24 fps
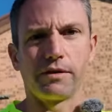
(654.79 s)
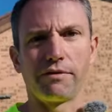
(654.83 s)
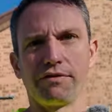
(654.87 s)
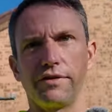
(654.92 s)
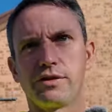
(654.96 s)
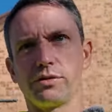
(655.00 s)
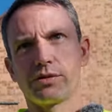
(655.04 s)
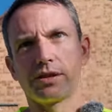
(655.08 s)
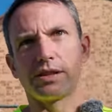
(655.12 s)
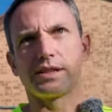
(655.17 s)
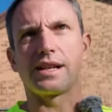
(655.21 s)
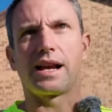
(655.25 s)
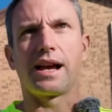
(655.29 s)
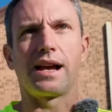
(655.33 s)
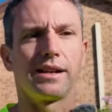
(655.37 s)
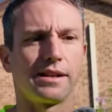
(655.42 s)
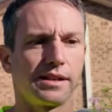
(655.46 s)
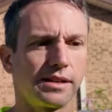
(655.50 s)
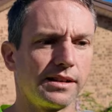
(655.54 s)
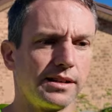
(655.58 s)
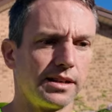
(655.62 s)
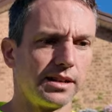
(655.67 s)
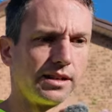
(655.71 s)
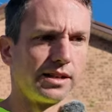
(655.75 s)
The filters
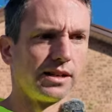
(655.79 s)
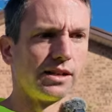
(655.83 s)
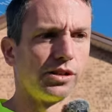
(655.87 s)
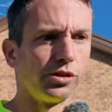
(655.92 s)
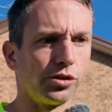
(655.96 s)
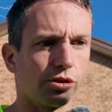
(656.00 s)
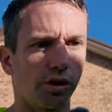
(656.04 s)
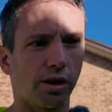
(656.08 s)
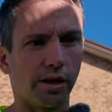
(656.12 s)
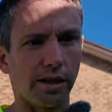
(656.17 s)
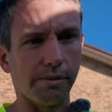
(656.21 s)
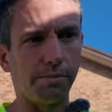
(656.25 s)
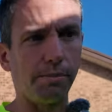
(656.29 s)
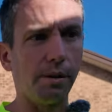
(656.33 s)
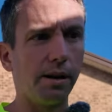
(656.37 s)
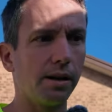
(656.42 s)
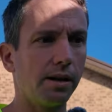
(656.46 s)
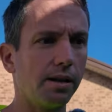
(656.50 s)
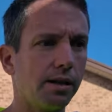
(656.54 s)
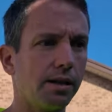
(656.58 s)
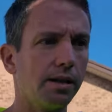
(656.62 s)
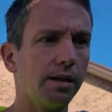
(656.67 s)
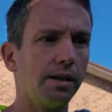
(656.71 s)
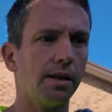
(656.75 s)
aren't cheap
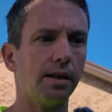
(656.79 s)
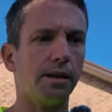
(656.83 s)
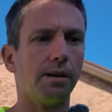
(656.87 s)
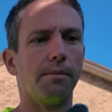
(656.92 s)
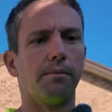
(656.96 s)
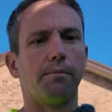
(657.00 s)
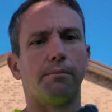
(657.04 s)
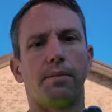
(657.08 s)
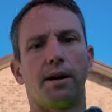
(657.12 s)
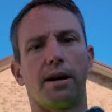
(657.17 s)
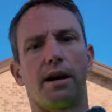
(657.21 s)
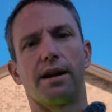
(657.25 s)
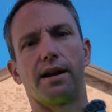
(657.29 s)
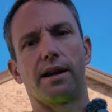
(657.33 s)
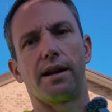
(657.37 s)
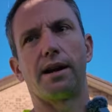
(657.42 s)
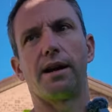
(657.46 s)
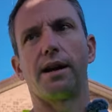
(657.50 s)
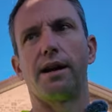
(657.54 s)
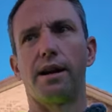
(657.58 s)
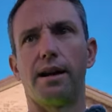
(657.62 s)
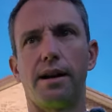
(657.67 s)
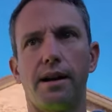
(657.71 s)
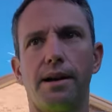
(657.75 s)
but
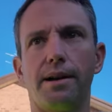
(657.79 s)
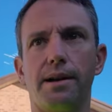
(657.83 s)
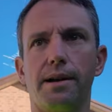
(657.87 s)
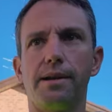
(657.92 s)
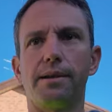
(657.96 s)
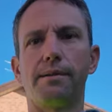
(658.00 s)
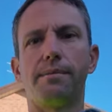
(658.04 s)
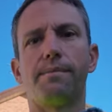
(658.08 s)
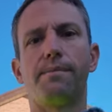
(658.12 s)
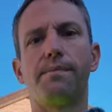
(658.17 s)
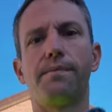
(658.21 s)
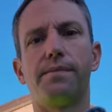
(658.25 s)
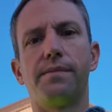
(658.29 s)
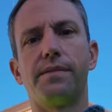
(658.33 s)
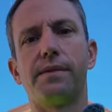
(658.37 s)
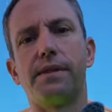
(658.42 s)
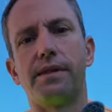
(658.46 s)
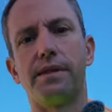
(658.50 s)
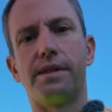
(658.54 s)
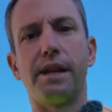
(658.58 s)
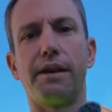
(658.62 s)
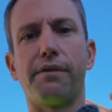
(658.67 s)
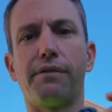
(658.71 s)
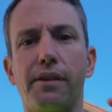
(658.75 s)
uh,
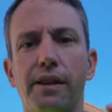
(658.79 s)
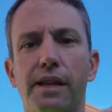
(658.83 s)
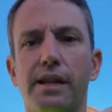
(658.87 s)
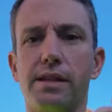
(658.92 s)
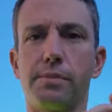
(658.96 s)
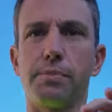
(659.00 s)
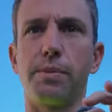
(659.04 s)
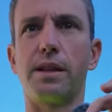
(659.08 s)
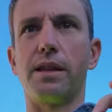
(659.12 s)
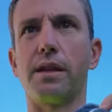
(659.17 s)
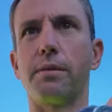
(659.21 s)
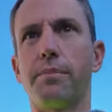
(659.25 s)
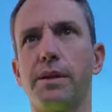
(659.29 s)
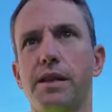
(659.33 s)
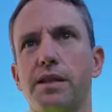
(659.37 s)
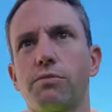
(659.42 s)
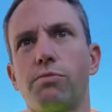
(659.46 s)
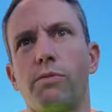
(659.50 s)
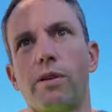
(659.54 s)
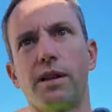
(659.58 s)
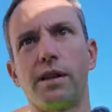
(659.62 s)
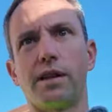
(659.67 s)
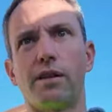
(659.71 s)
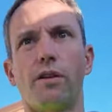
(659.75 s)
definitely it's been the
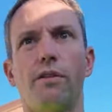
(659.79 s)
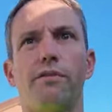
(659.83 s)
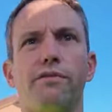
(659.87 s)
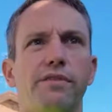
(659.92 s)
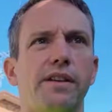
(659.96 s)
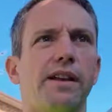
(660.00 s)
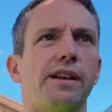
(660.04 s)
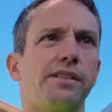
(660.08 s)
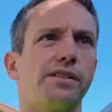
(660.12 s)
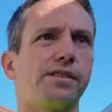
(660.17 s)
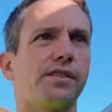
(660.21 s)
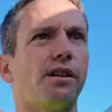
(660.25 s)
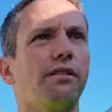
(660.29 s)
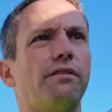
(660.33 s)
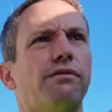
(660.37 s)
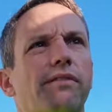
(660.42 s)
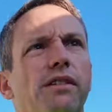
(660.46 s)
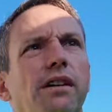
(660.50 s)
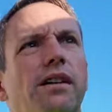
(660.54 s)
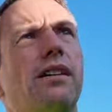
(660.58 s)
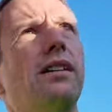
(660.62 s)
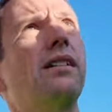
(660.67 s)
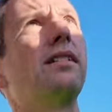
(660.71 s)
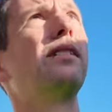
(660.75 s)
best one that I've found so
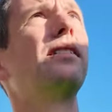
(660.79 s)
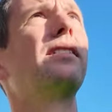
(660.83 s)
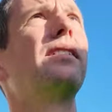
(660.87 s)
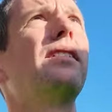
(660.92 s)
far,